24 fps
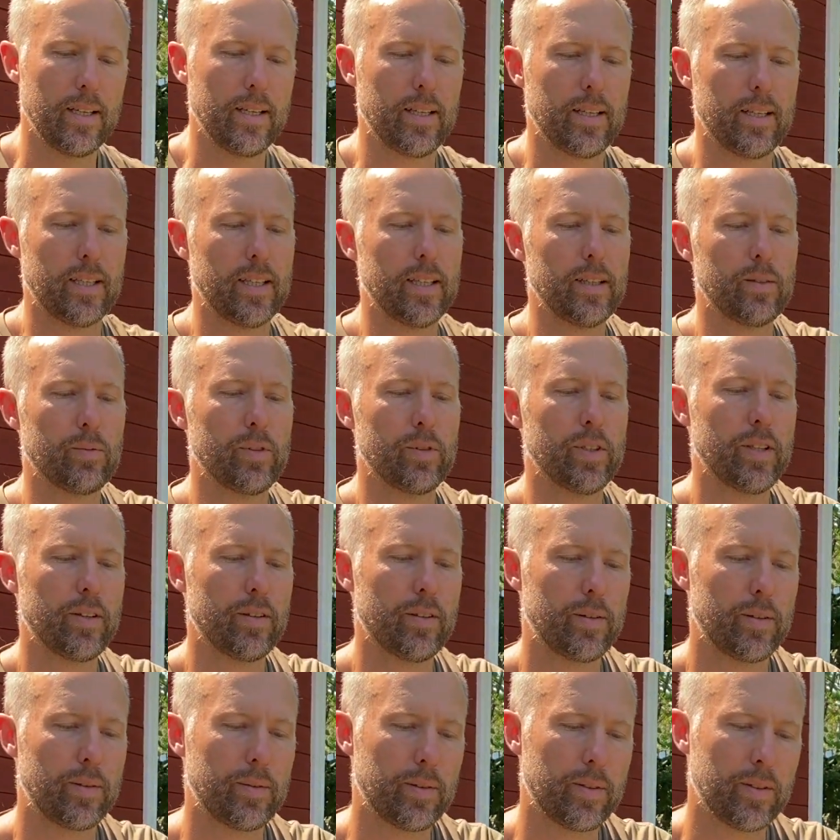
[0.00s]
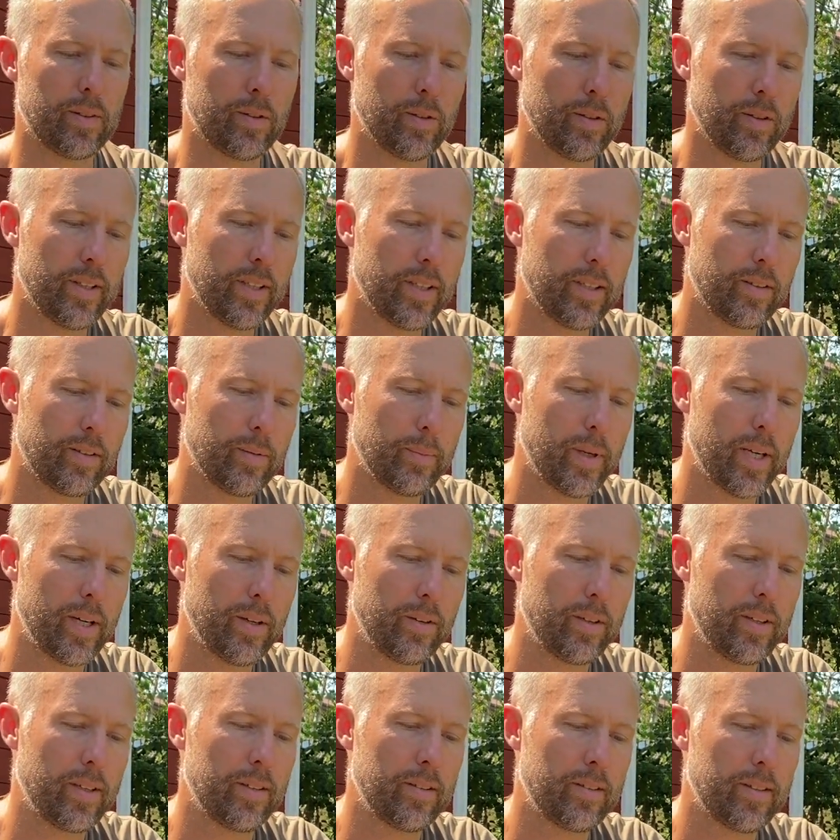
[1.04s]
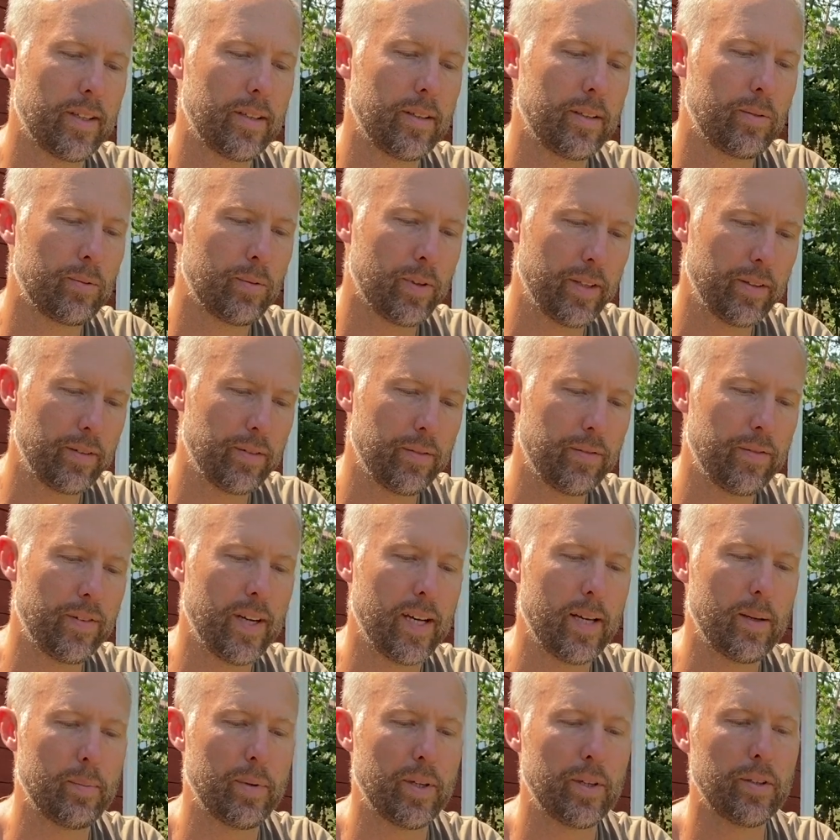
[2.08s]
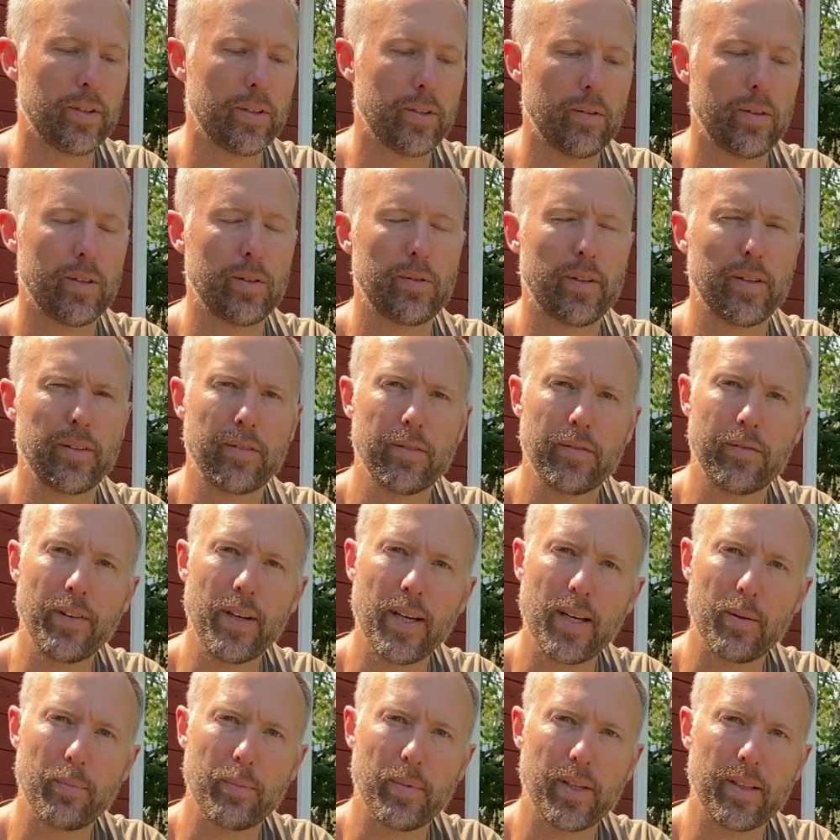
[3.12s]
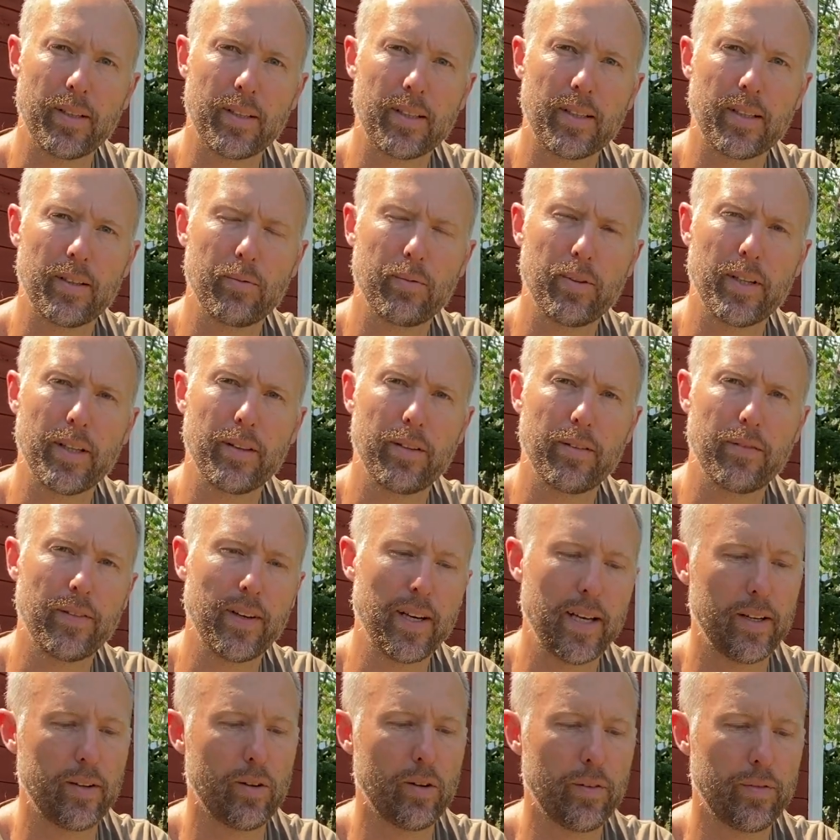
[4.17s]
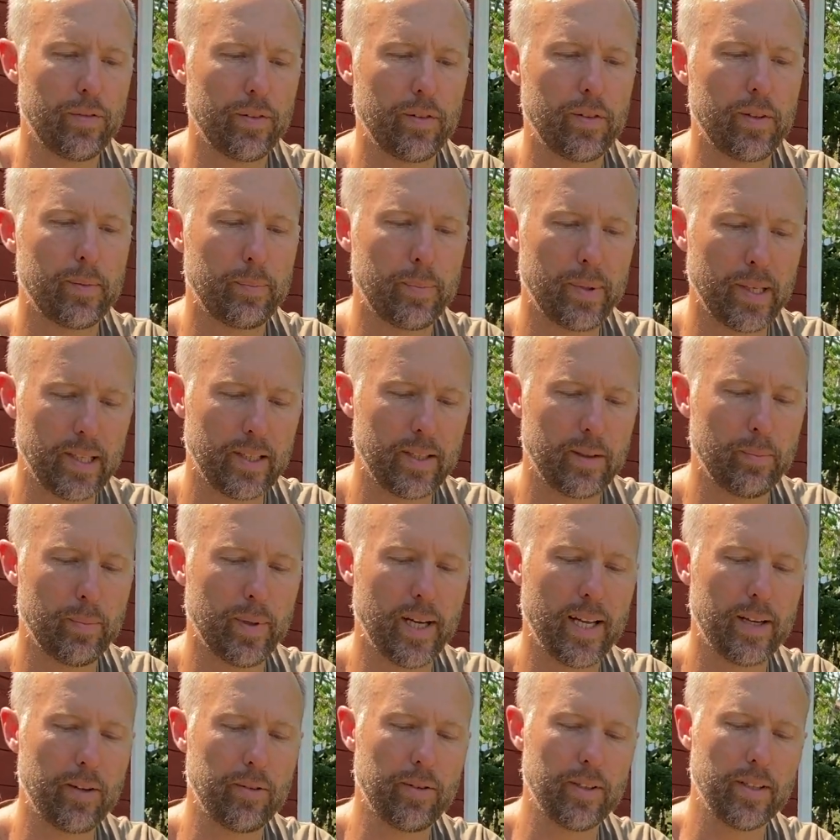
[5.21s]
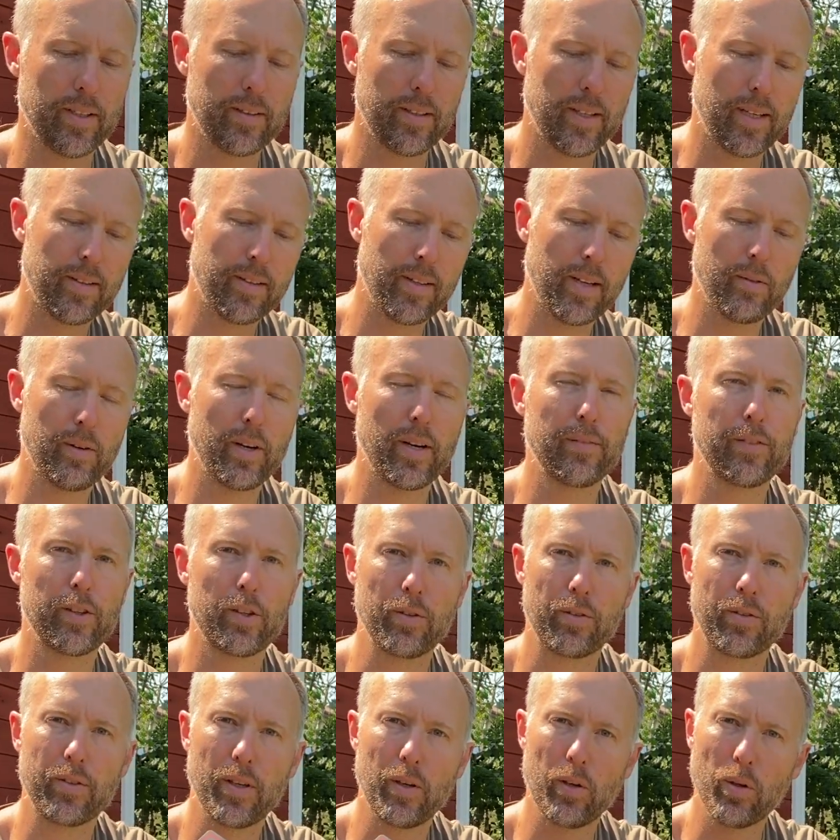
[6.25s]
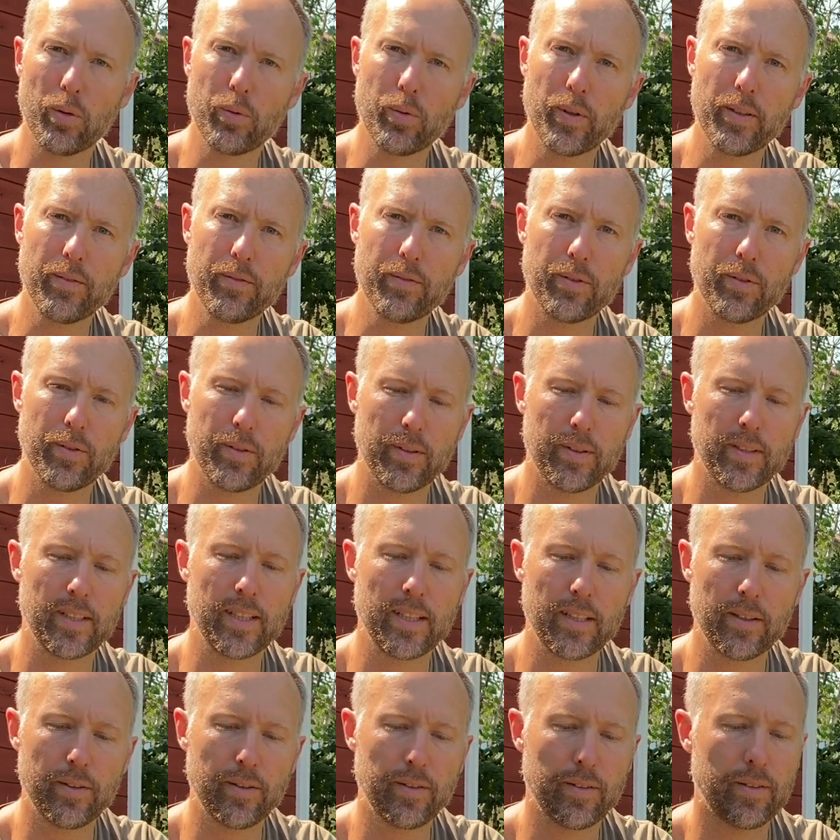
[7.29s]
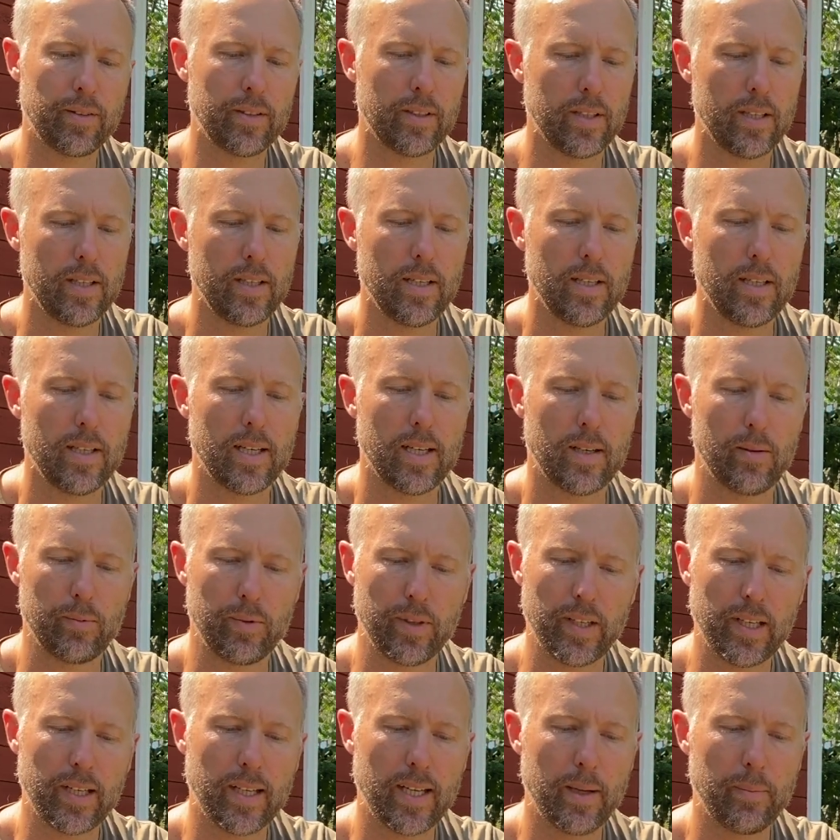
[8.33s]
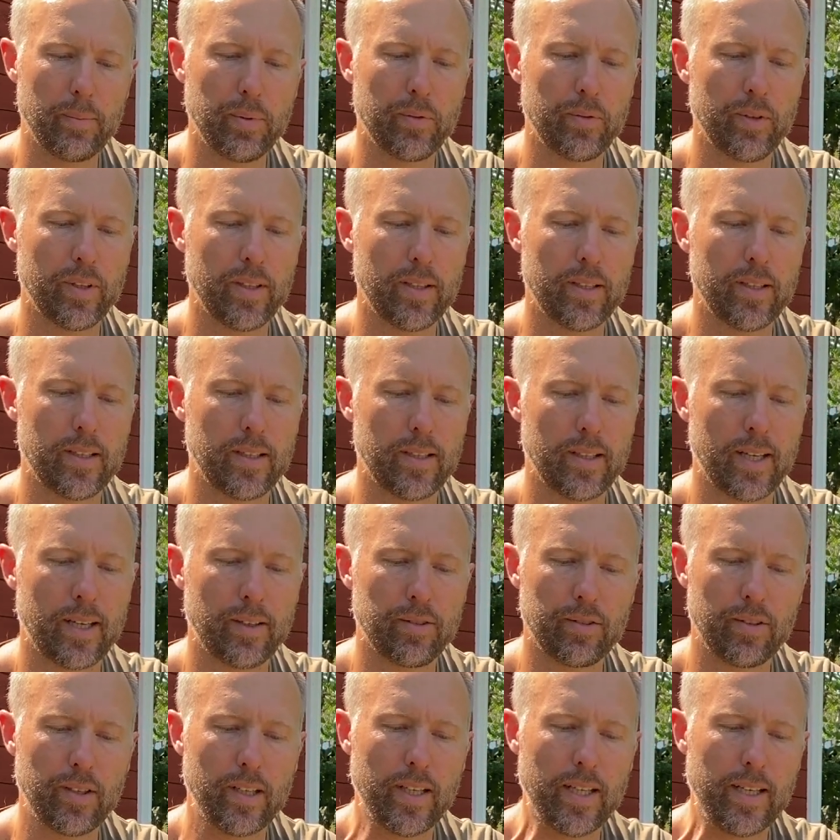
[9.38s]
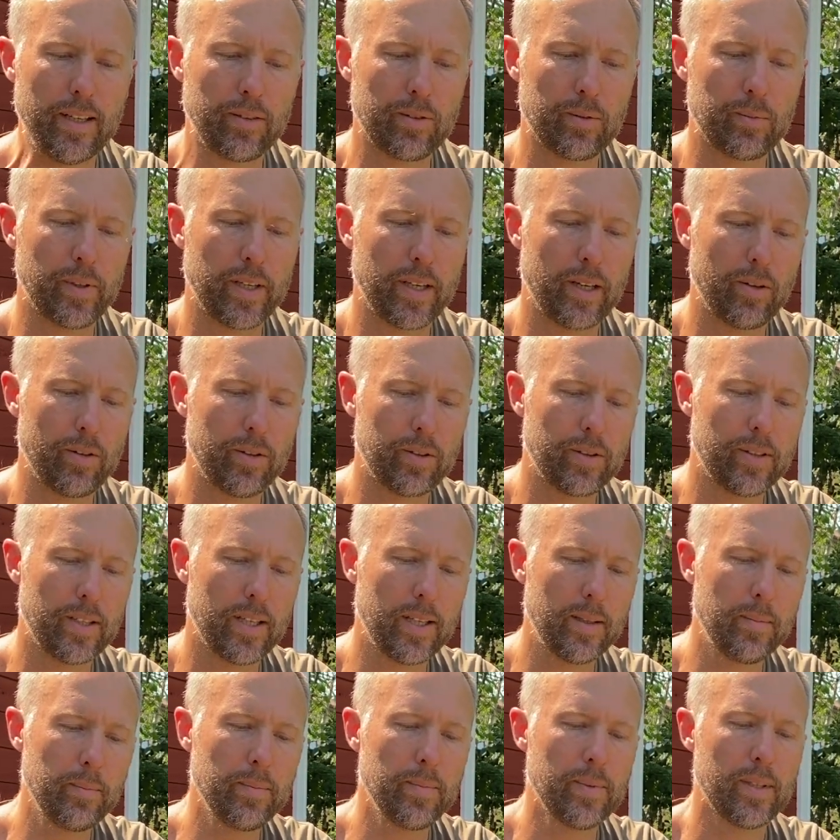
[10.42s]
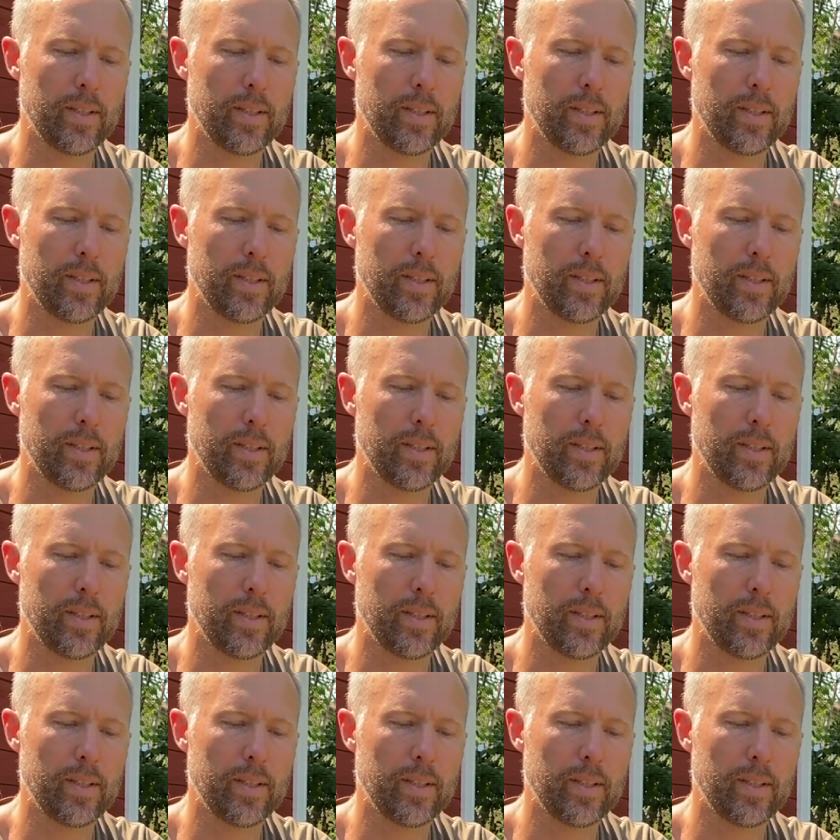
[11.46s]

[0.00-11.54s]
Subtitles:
Again, one of the good things about it is that it runs the fan, but not only runs the fan, but it can run the fan off of the built-in battery. That's how I've used the old one for years. I'm really happy with it, and it actually lasts quite a long time.